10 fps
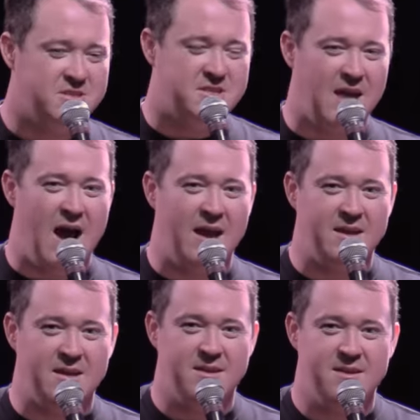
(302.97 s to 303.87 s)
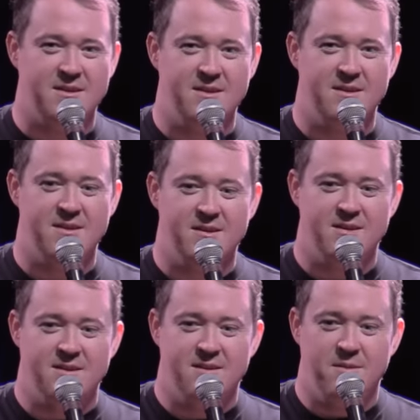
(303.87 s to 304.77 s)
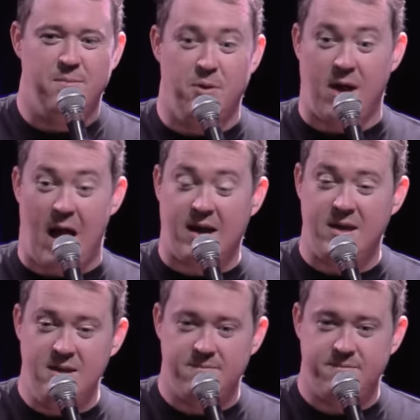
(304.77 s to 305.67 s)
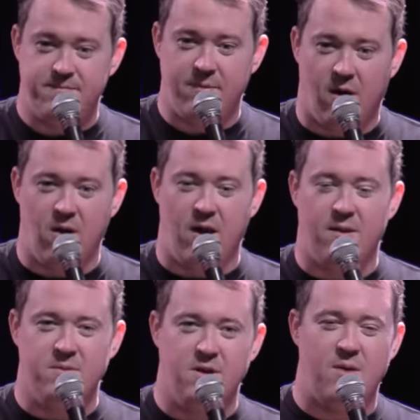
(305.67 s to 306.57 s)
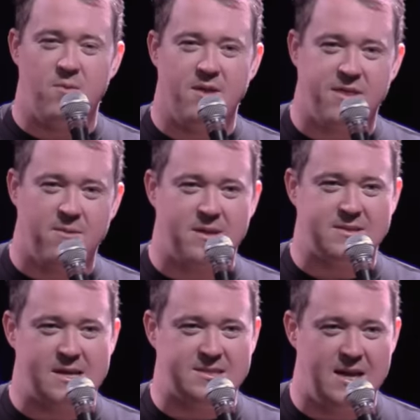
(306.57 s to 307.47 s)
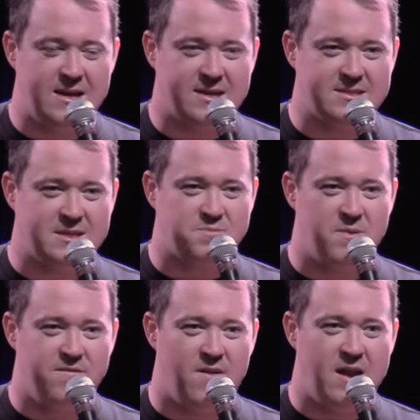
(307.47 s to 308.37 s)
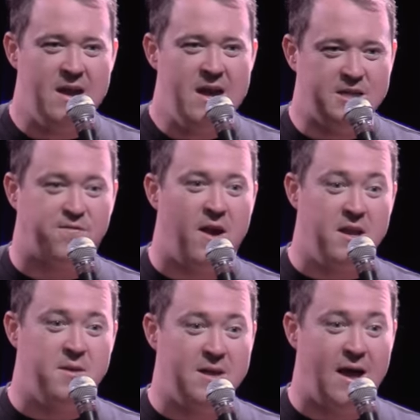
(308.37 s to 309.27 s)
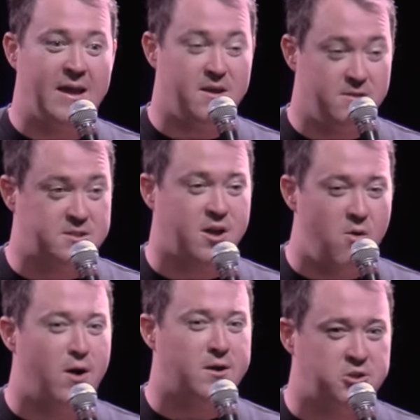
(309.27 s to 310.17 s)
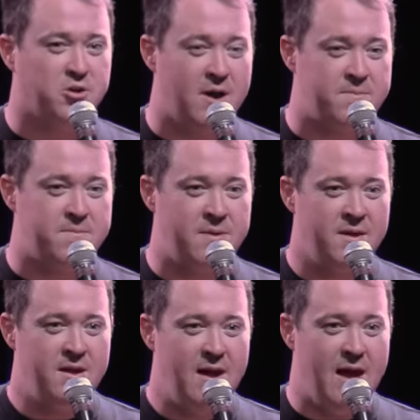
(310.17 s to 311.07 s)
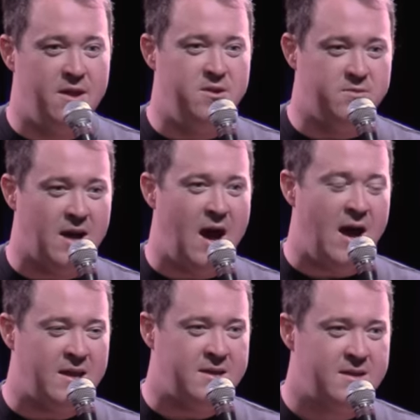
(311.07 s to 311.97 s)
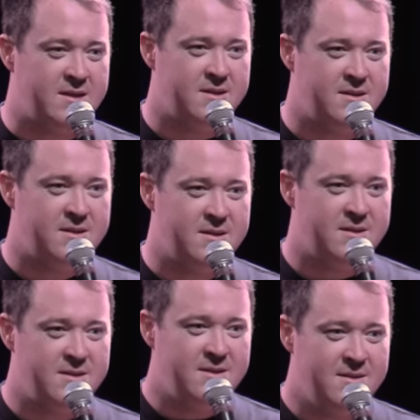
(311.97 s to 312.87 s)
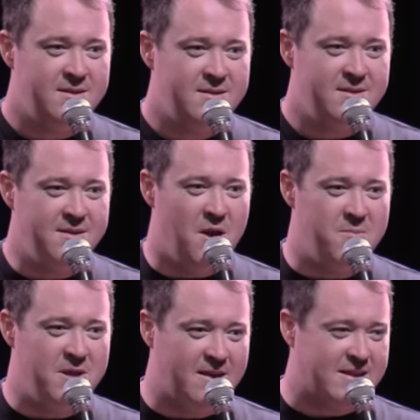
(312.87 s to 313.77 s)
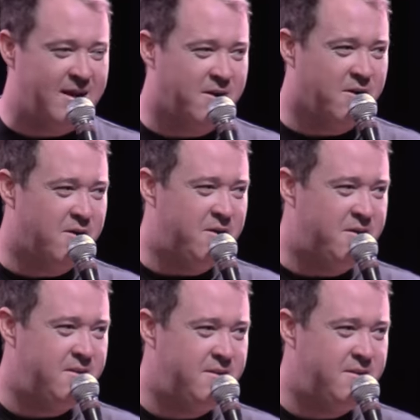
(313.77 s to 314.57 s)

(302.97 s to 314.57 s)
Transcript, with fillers: Just dying. Bukkake? Hold on, I want to think about Titanic, because that's pretty funny. It's funny to be like, let's go on a trip, and then you die. You know what I mean? Like that girl.